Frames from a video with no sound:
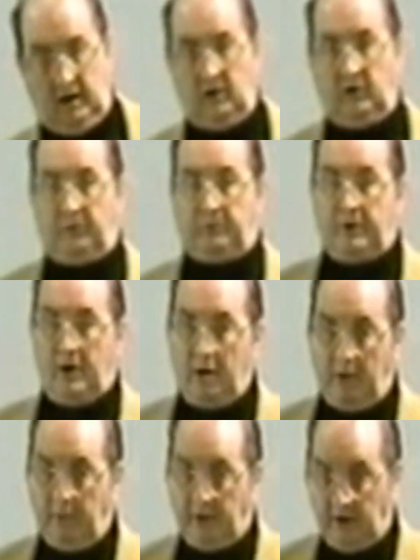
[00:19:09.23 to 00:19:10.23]
is
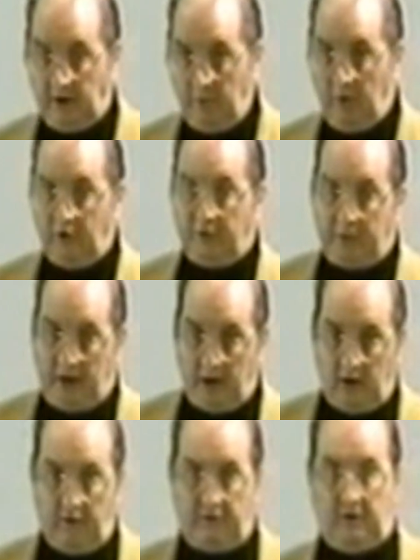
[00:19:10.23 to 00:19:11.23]
probably the most
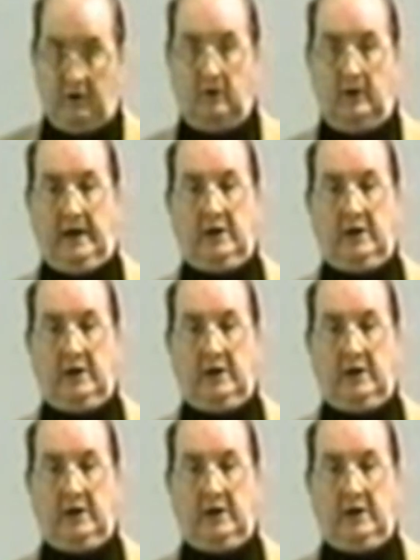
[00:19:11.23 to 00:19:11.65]
powerful